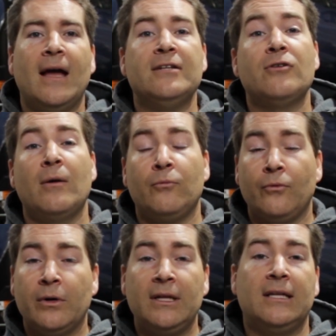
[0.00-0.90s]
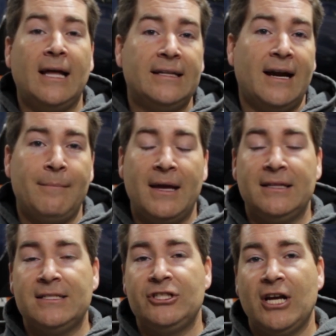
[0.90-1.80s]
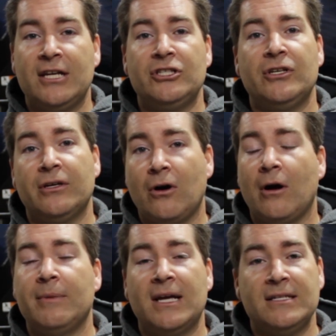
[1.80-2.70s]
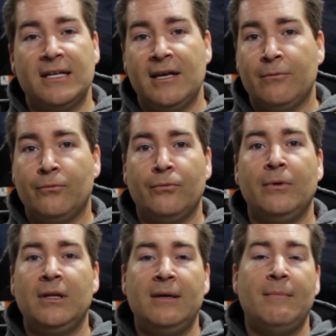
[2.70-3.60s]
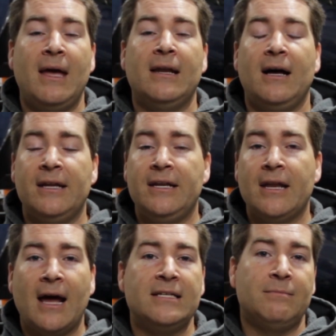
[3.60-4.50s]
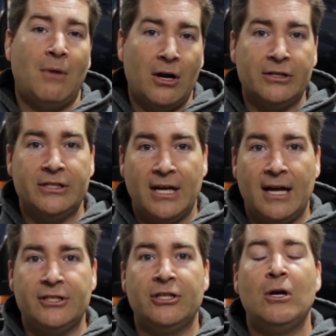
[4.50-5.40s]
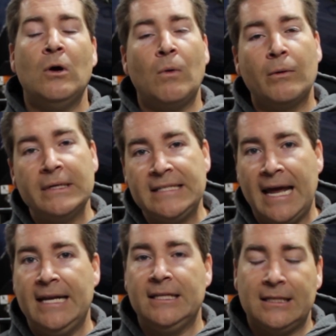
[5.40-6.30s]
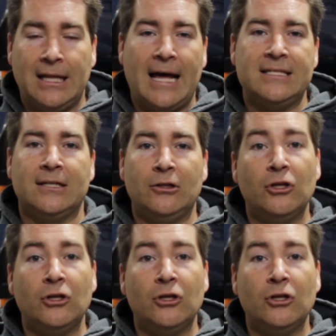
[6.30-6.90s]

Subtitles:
And so I'm really glad that I made this change to the car, because it really made a nice modern touch while retaining the classic